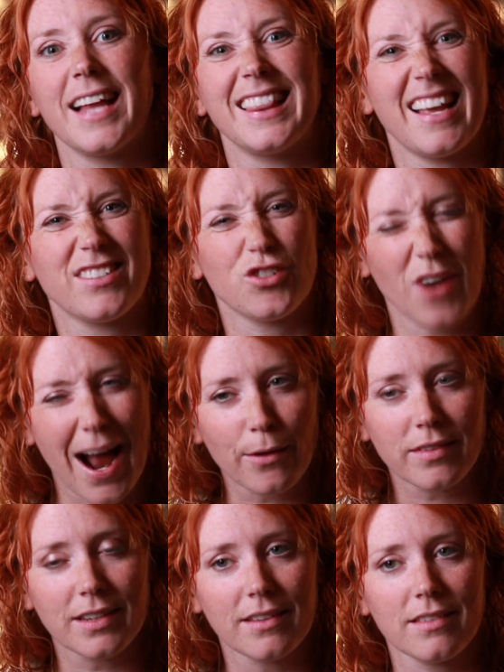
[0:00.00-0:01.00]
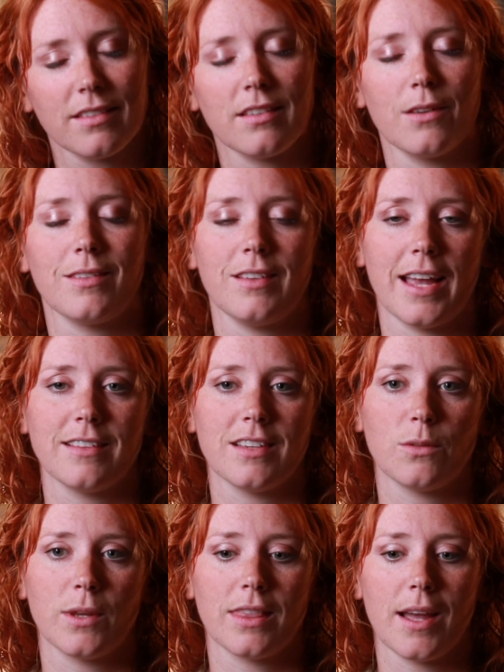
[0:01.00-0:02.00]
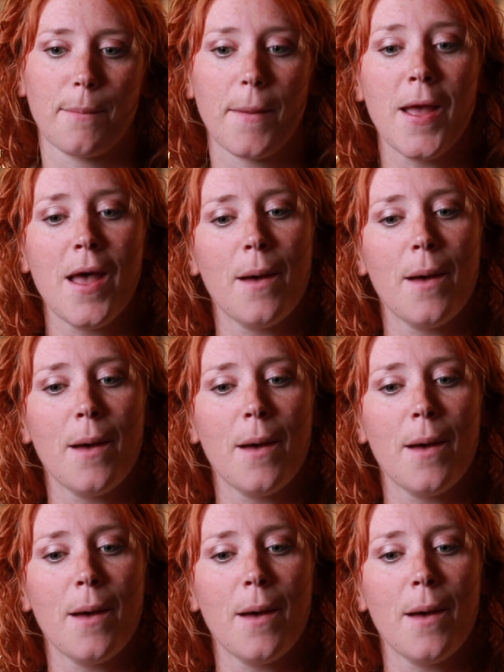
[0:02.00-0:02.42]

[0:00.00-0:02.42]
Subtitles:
and less drowsiness associated with them.